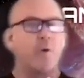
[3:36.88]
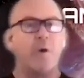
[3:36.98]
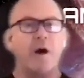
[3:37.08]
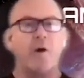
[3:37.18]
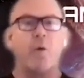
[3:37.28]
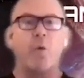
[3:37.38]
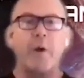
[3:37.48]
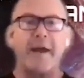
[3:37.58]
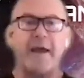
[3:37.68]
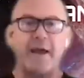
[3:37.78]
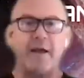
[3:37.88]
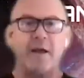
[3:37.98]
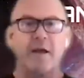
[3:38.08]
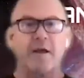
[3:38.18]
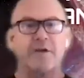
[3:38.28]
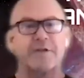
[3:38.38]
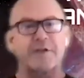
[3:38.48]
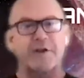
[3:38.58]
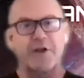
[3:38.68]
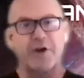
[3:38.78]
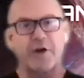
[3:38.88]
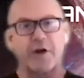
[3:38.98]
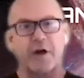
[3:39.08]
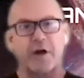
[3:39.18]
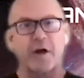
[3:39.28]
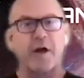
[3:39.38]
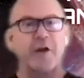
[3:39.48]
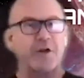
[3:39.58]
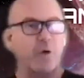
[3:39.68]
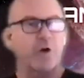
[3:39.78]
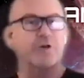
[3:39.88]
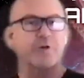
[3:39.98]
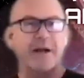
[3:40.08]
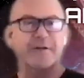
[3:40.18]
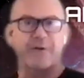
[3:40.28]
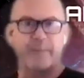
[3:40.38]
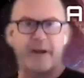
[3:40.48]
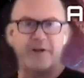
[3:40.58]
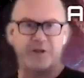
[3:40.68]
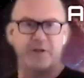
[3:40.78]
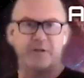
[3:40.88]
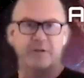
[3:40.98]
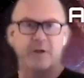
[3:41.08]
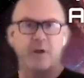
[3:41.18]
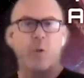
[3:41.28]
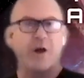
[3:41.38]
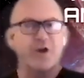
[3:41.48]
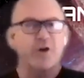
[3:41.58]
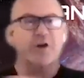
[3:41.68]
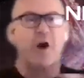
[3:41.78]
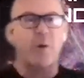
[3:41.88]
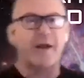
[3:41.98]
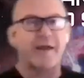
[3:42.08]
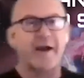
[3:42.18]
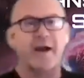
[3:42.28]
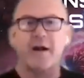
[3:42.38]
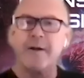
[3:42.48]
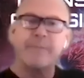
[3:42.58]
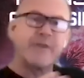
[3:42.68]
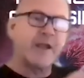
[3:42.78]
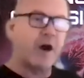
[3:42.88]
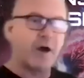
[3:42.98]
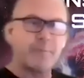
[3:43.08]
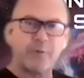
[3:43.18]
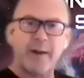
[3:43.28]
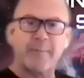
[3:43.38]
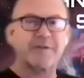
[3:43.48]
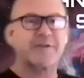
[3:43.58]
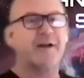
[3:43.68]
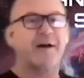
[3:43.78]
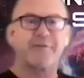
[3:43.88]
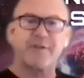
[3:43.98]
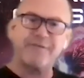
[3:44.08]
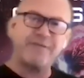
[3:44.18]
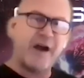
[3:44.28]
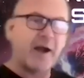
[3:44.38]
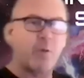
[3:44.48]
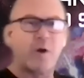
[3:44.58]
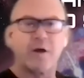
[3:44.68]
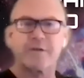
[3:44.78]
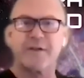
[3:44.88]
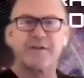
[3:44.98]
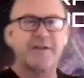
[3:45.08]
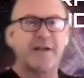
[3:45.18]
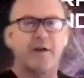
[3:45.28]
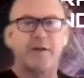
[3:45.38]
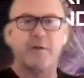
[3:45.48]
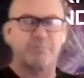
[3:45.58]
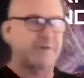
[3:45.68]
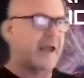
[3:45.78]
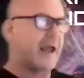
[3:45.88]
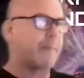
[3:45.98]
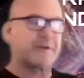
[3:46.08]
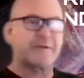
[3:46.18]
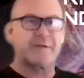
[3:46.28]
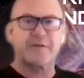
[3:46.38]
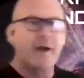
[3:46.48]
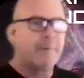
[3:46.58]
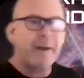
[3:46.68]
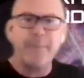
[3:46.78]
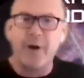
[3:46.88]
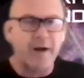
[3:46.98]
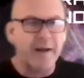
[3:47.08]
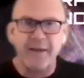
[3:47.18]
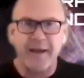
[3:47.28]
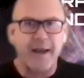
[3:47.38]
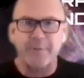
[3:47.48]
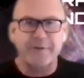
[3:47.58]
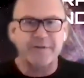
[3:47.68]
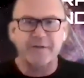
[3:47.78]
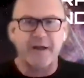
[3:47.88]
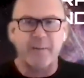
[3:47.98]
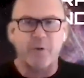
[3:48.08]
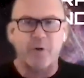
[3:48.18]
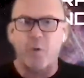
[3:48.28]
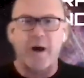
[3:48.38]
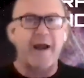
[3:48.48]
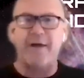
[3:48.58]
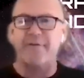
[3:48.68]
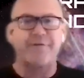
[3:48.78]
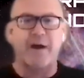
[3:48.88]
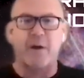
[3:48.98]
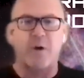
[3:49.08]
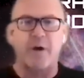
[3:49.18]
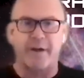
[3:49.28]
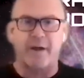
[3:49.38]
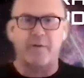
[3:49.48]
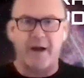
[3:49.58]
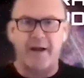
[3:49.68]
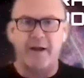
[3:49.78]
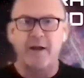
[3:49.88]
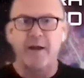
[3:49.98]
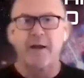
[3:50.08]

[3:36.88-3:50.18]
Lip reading: Well, we secure your transformation. While you're going there, the on-premise stuff, the firewalls that sit on the campuses, people aren't in the campuses anymore. Why have a firewall there, right?